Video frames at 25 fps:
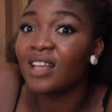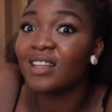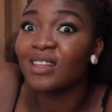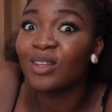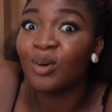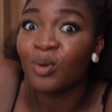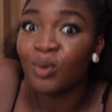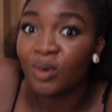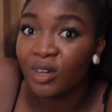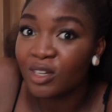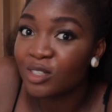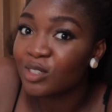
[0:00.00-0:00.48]

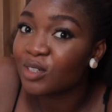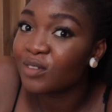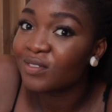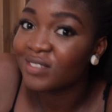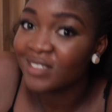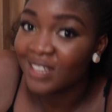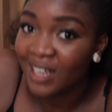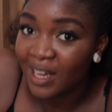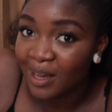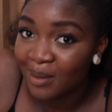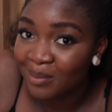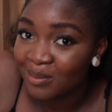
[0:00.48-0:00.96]
the worst of
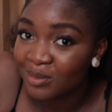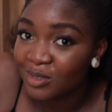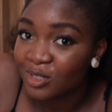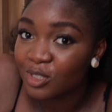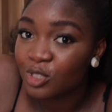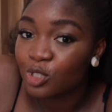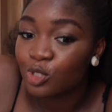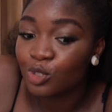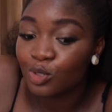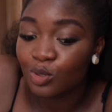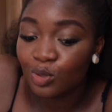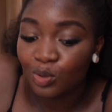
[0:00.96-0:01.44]
times
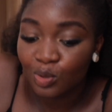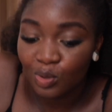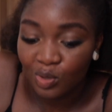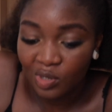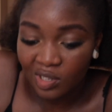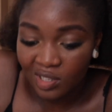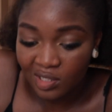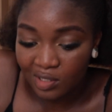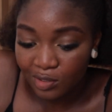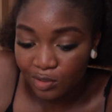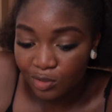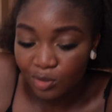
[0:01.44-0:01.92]
to
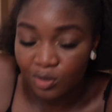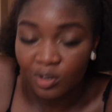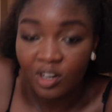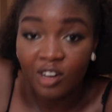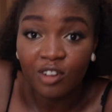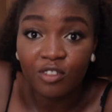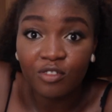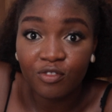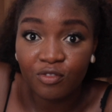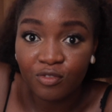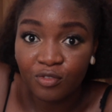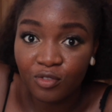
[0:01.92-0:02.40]
do
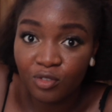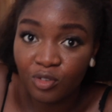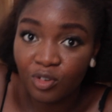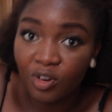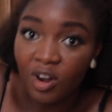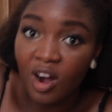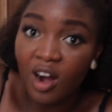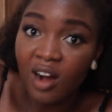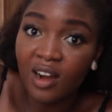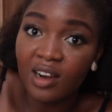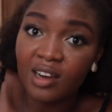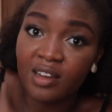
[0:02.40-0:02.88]
a
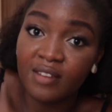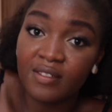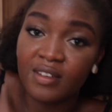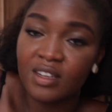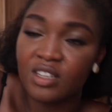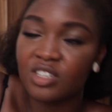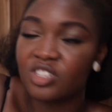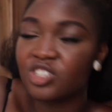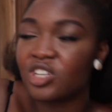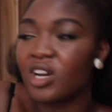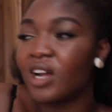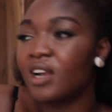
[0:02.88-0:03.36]
frugal
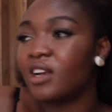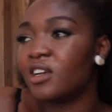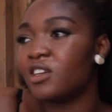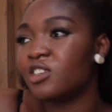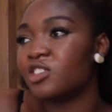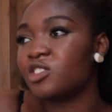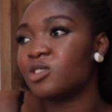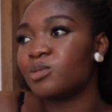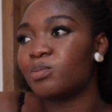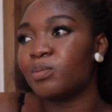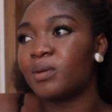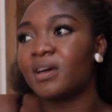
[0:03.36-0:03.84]
living
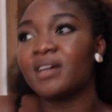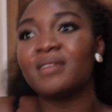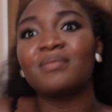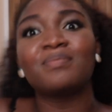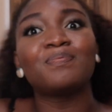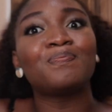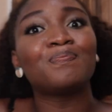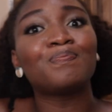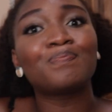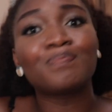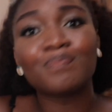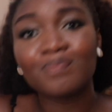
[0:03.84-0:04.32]
challenge, but
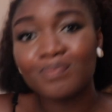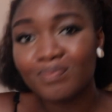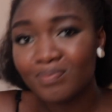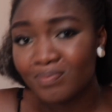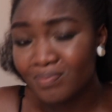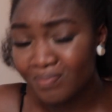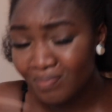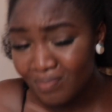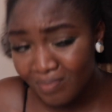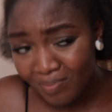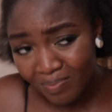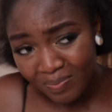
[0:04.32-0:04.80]

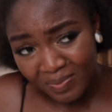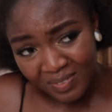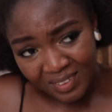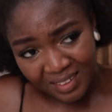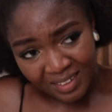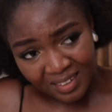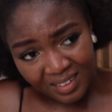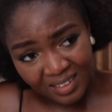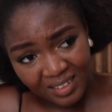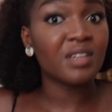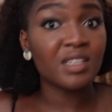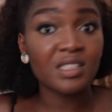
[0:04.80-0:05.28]

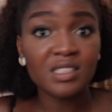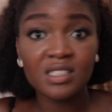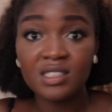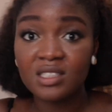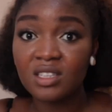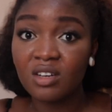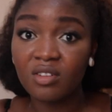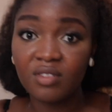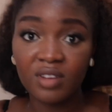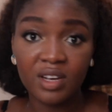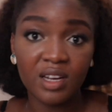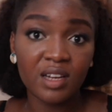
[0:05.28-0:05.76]
this is
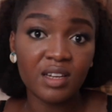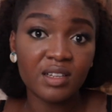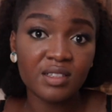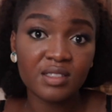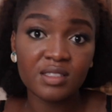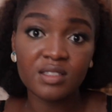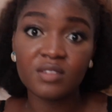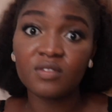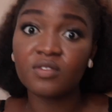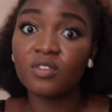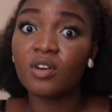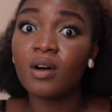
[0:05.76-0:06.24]
the
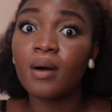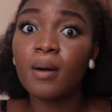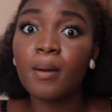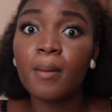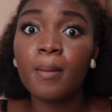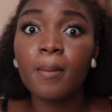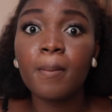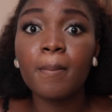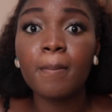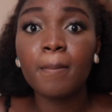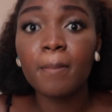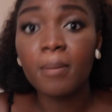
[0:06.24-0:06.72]
reality for
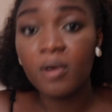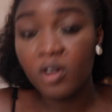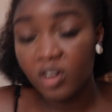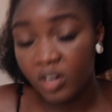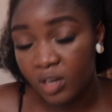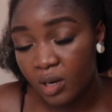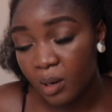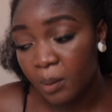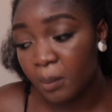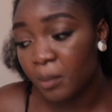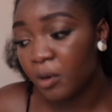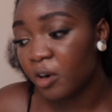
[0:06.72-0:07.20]
a
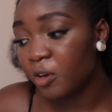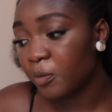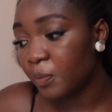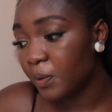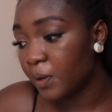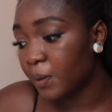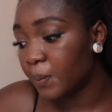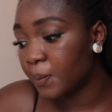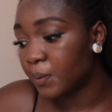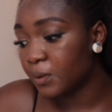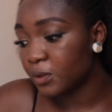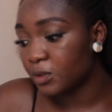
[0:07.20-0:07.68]
good number of
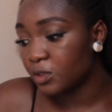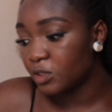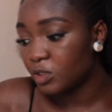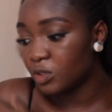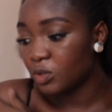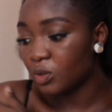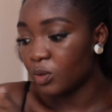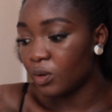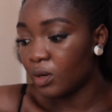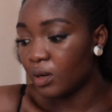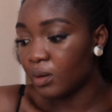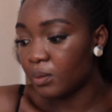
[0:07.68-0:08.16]
people,
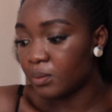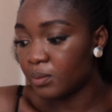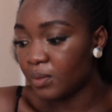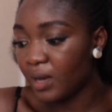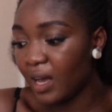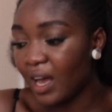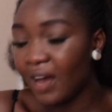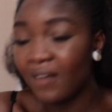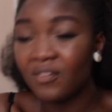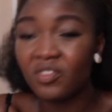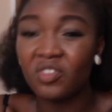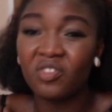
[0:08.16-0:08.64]
so I
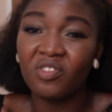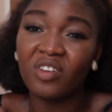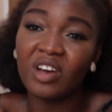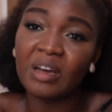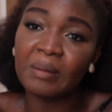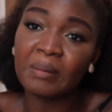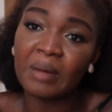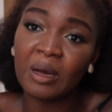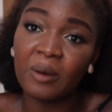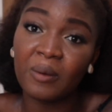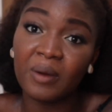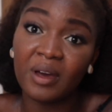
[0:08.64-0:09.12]
have to
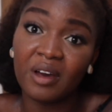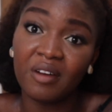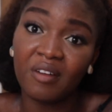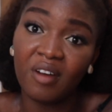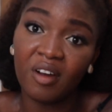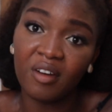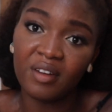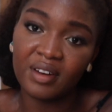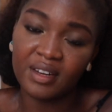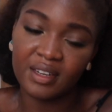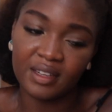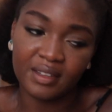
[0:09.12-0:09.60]
find my way
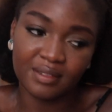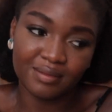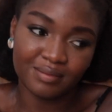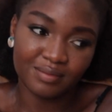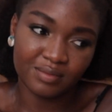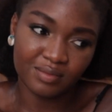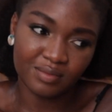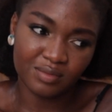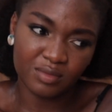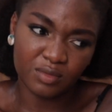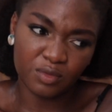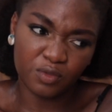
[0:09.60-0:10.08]
around it,
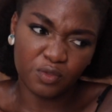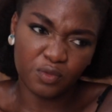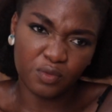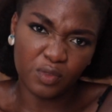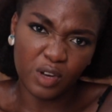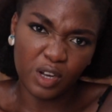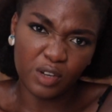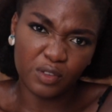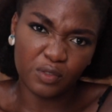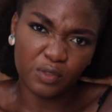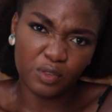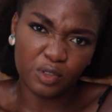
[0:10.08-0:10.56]

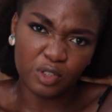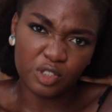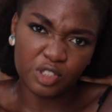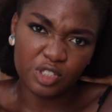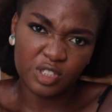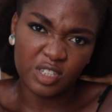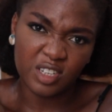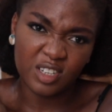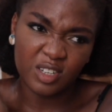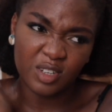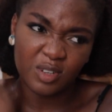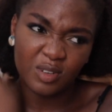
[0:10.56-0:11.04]

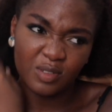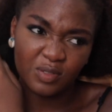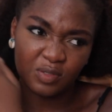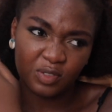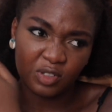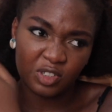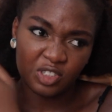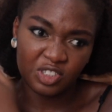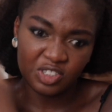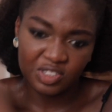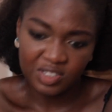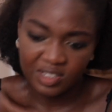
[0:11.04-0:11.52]
unfortunately or
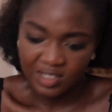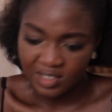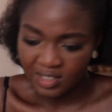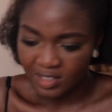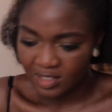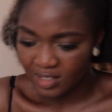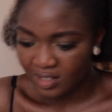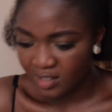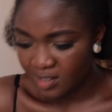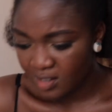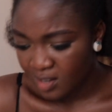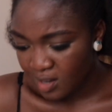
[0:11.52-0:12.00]

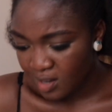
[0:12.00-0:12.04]
fortunately.